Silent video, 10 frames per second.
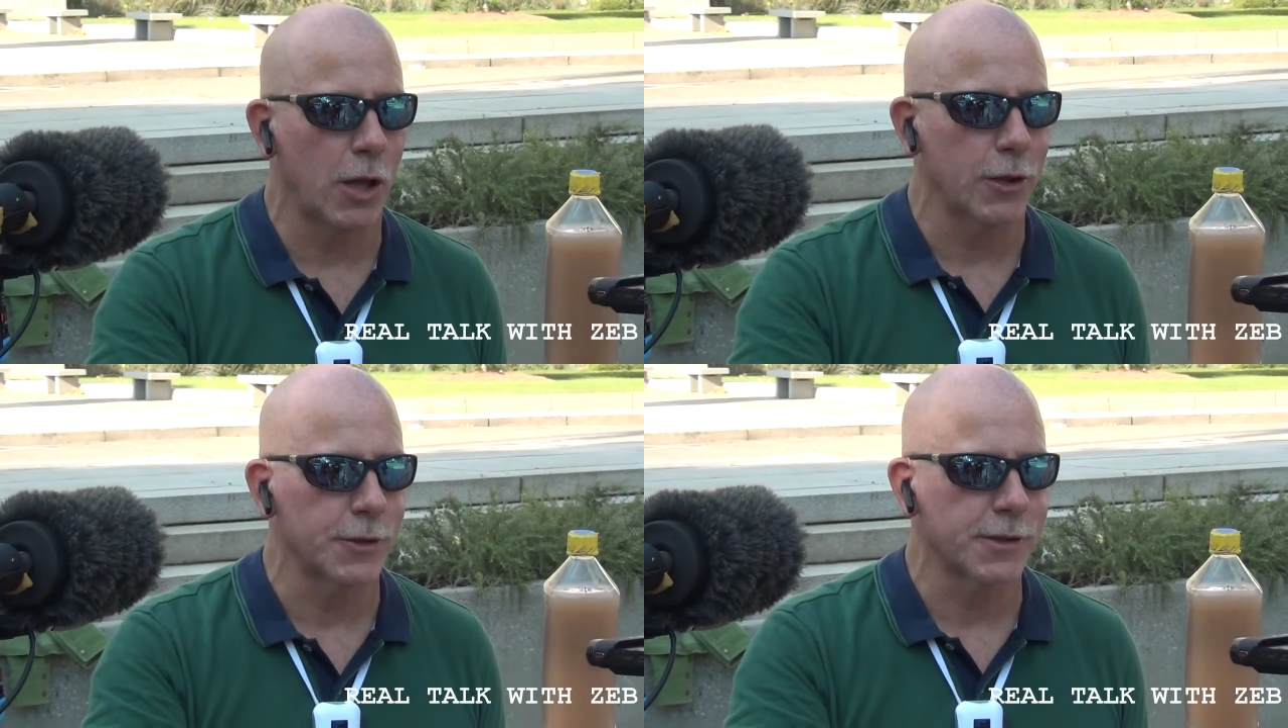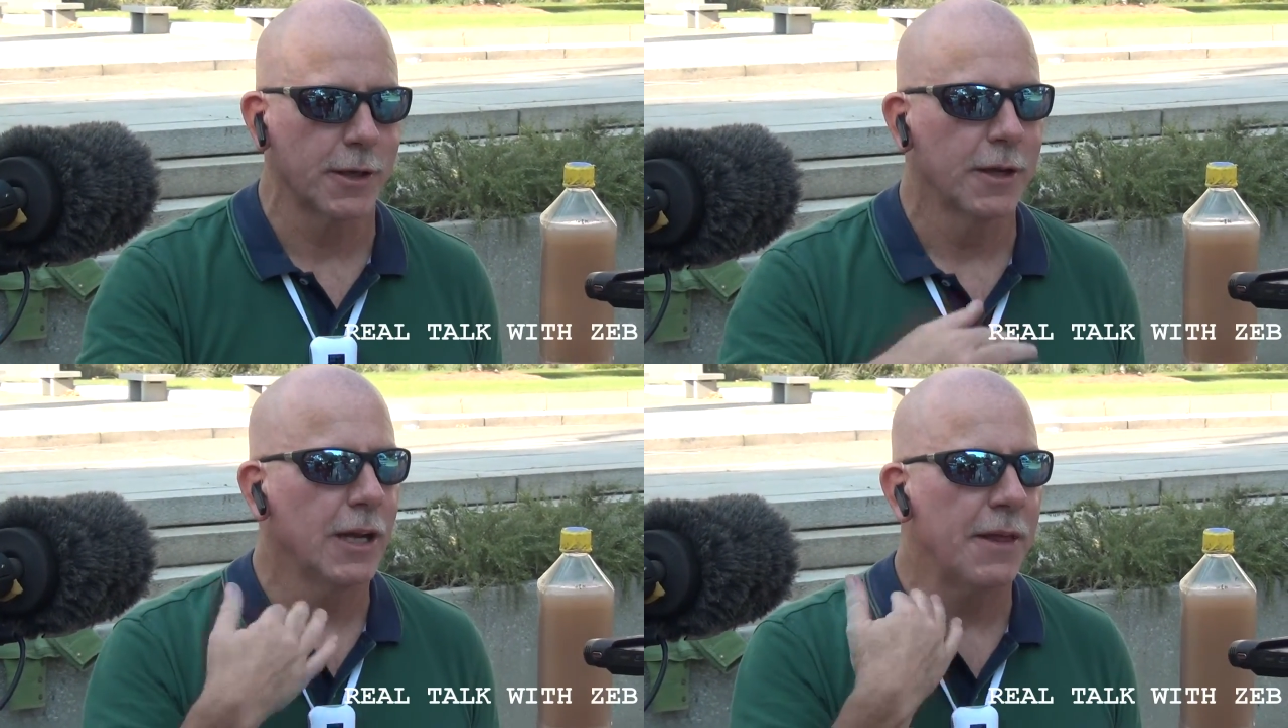
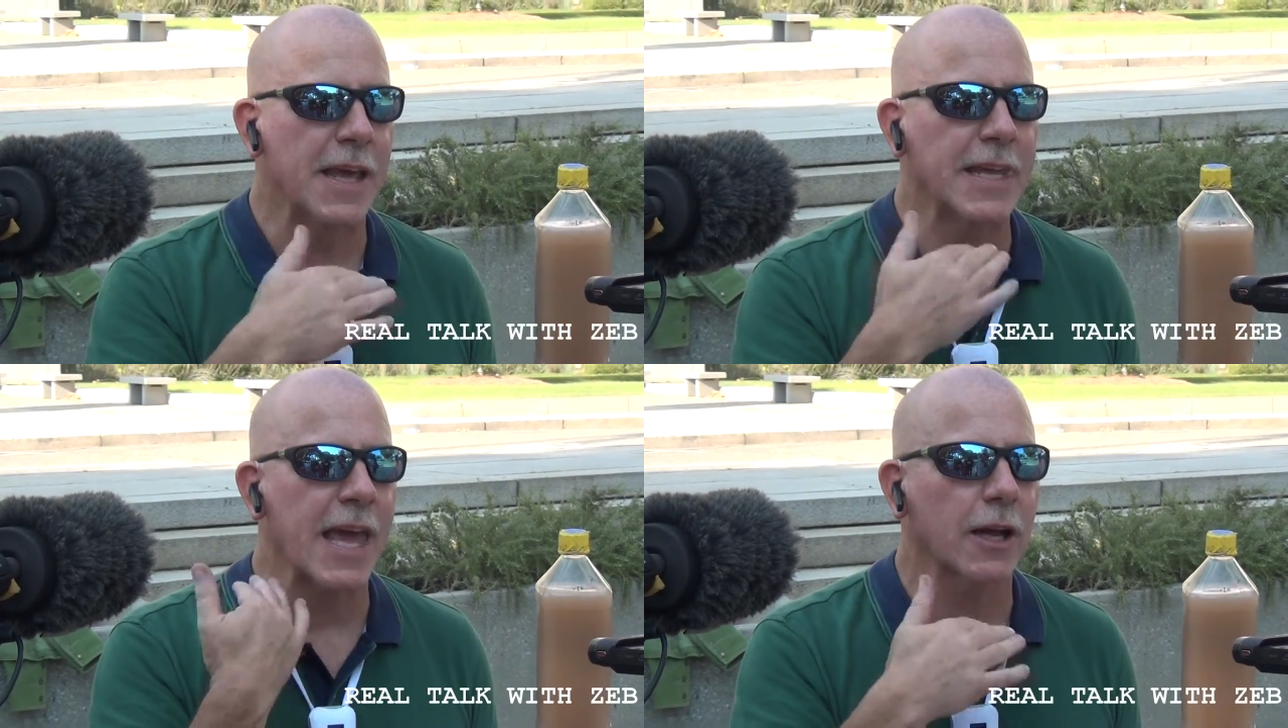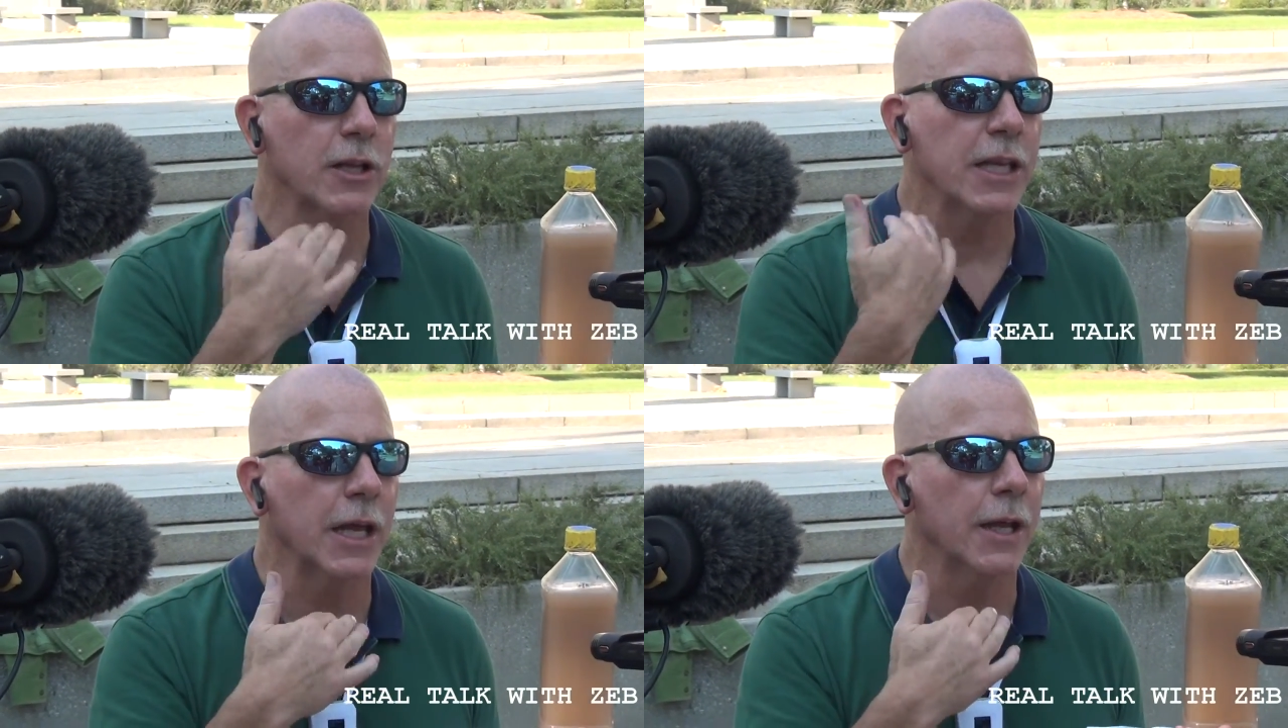and they can't
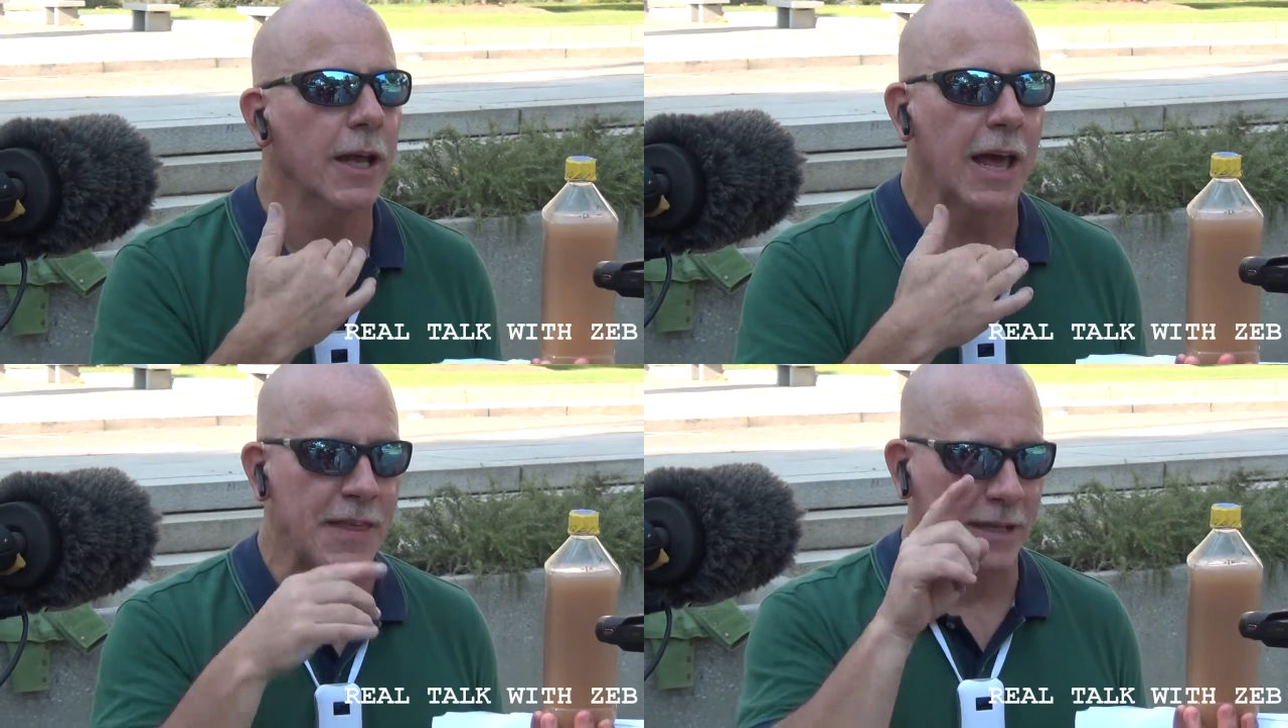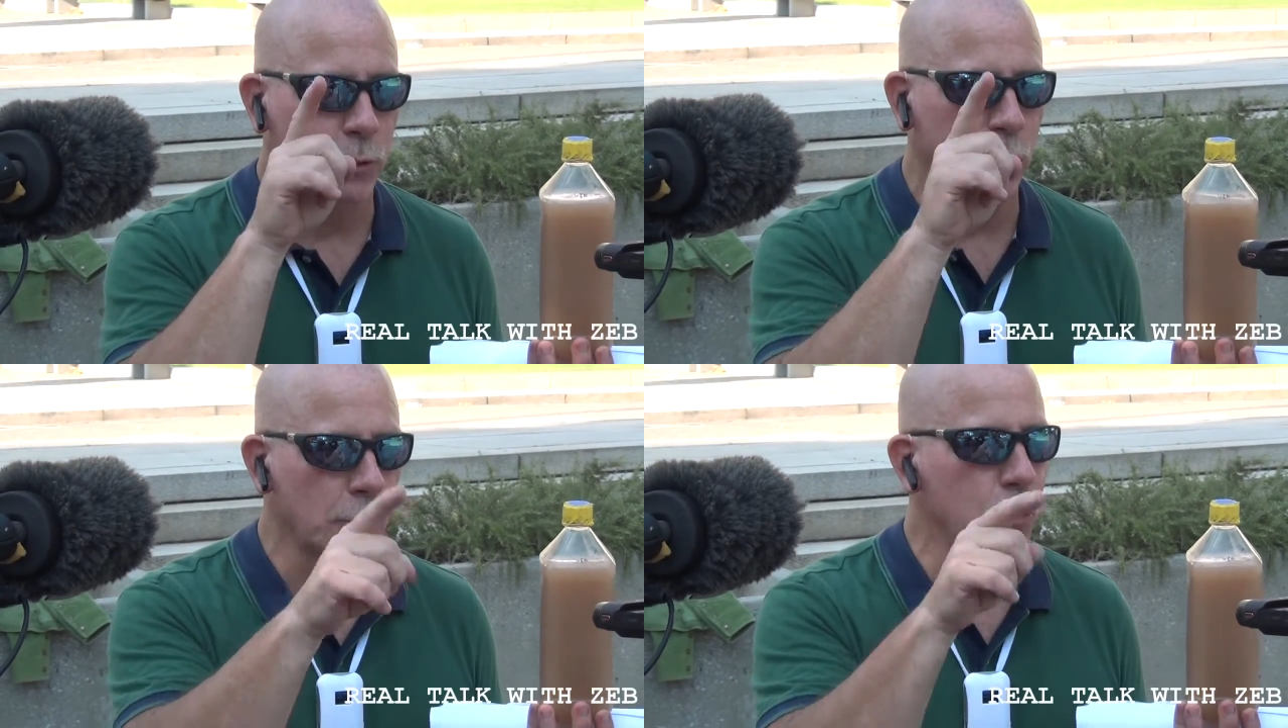clean it. And
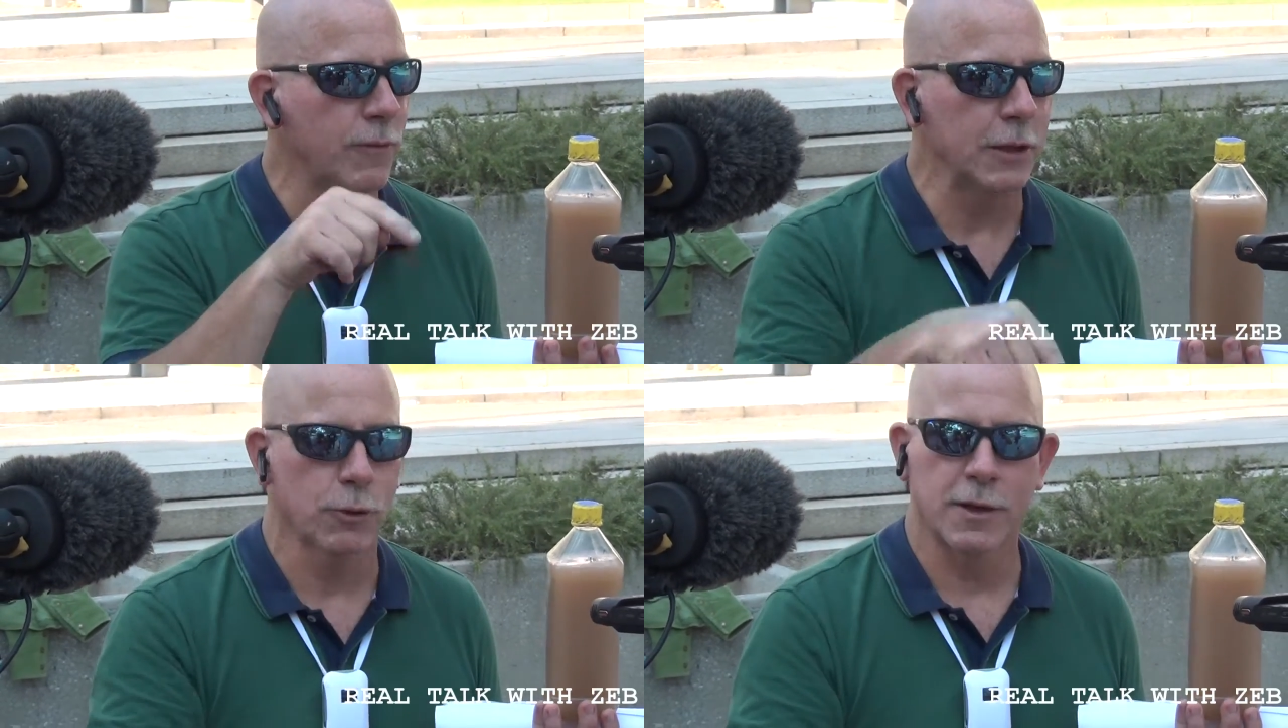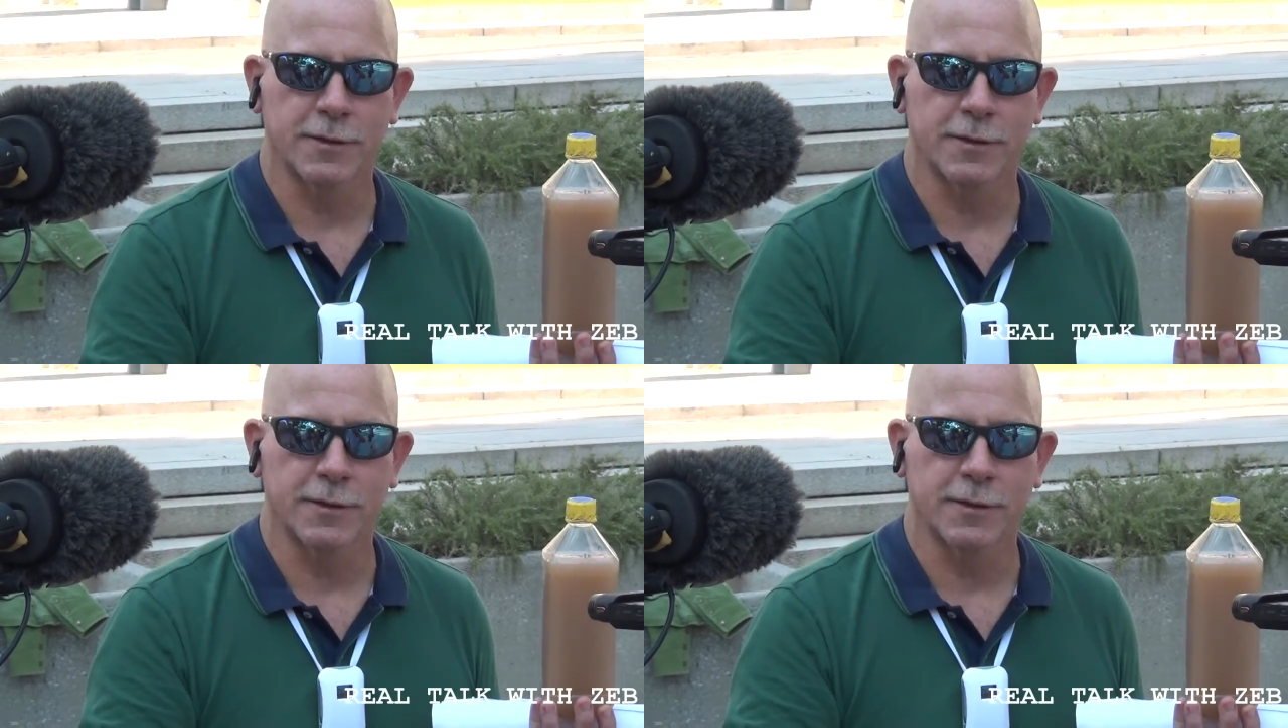that's what they're moving through.